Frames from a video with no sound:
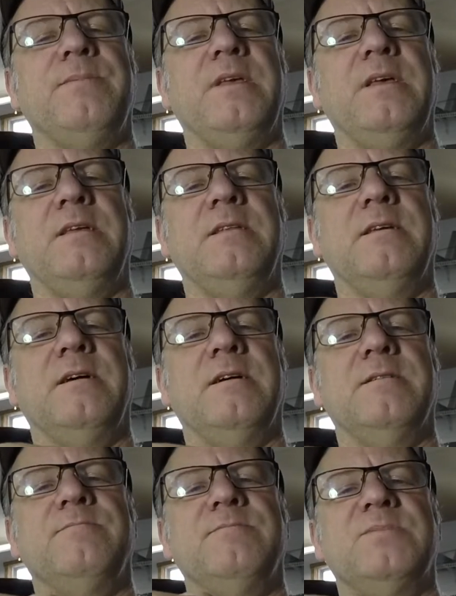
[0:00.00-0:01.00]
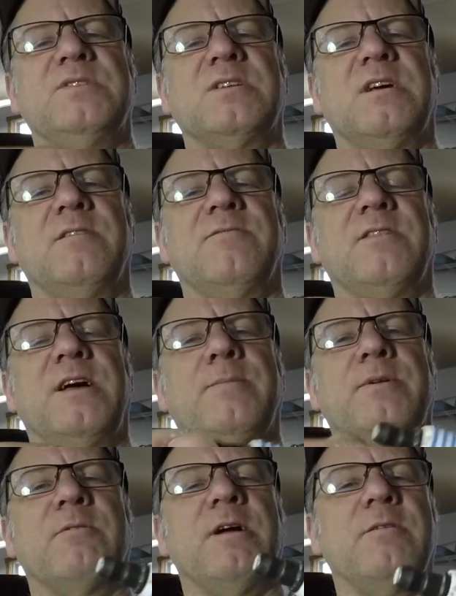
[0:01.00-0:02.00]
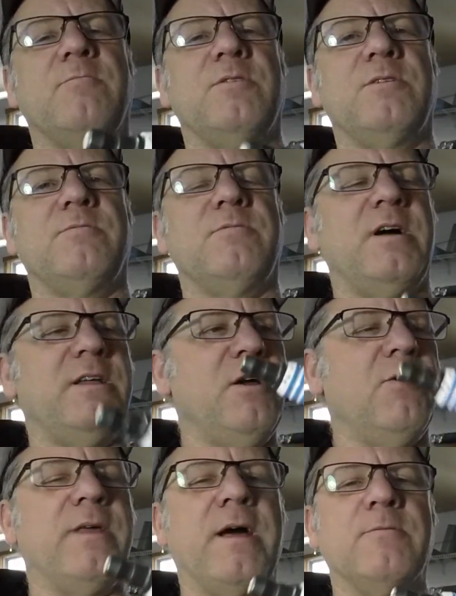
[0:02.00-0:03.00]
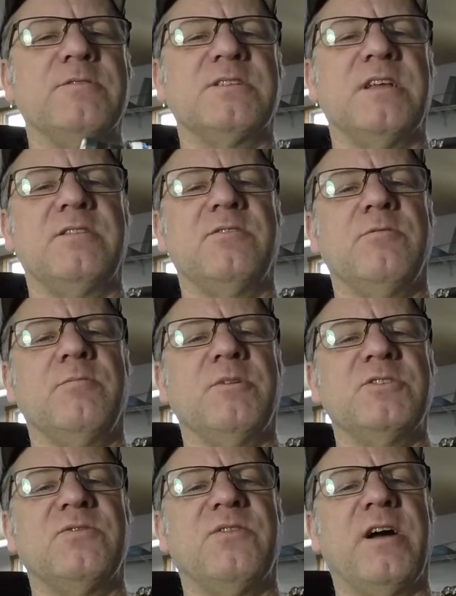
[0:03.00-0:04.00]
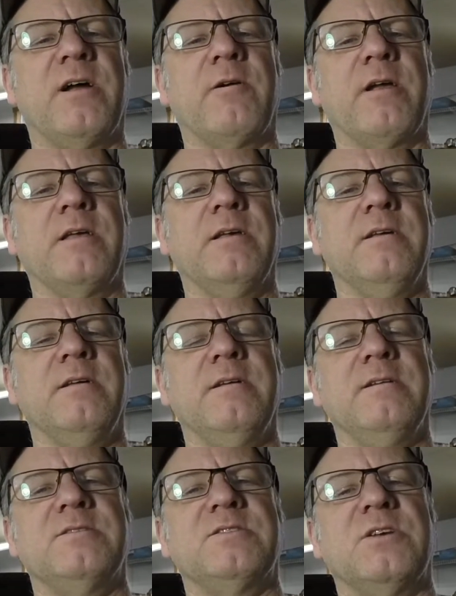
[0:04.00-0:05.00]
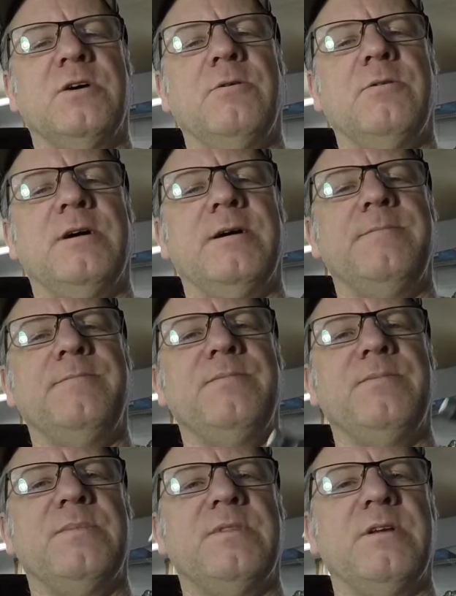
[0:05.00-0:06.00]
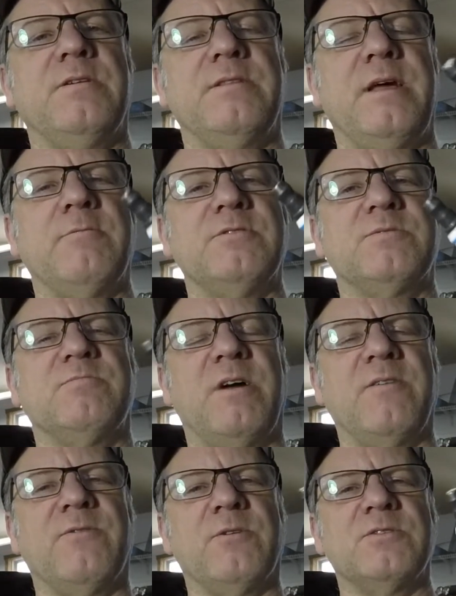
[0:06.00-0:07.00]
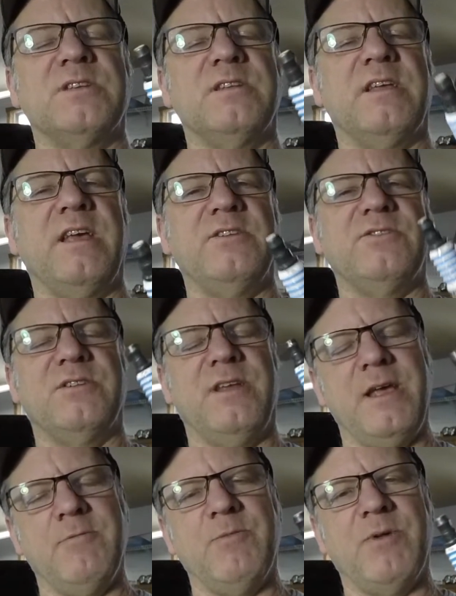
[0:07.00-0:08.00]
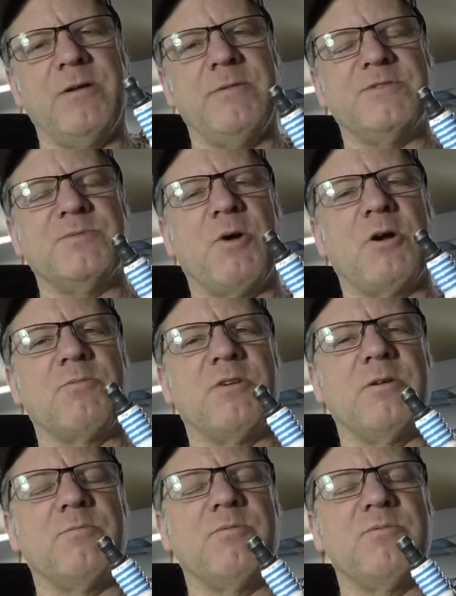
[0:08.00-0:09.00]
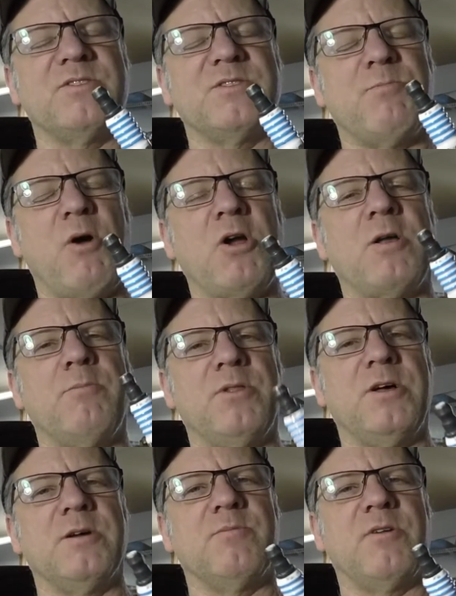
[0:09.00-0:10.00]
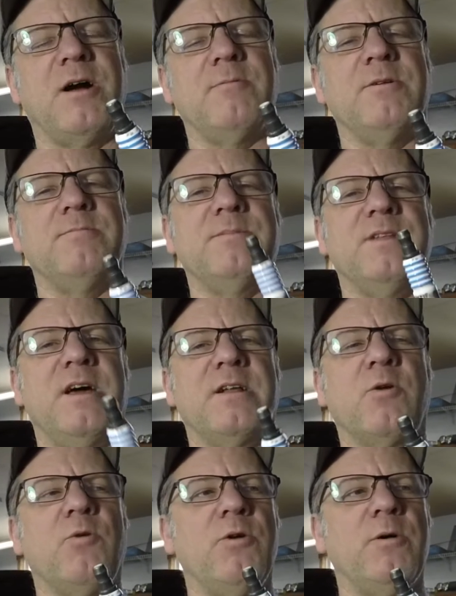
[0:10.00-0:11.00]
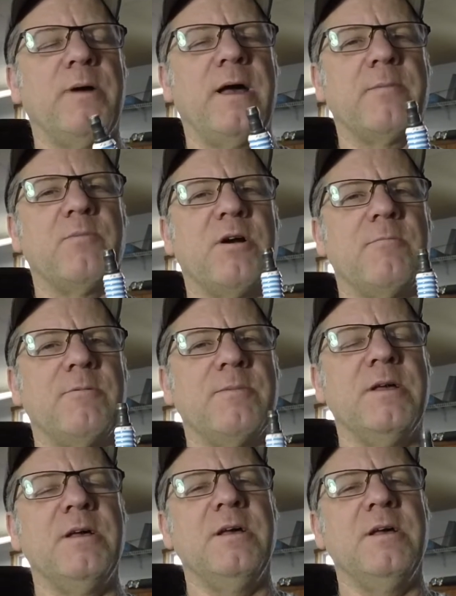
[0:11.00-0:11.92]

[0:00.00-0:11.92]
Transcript: and just kind of flopping around. Well, I know that one's not doing much firing. So that was my first indication, hey, we probably have a spark plug problem, not a coil pack problem.